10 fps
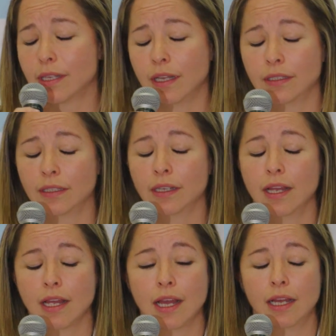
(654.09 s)

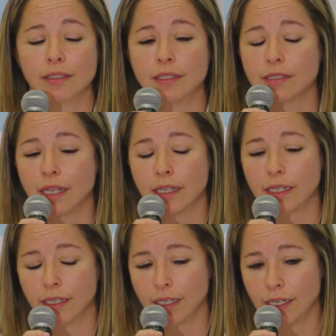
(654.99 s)
and this
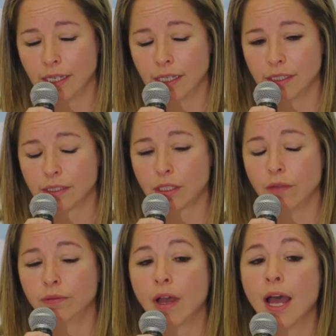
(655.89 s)

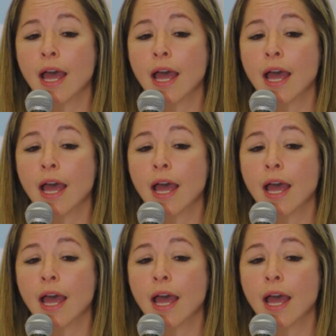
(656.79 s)
stuff.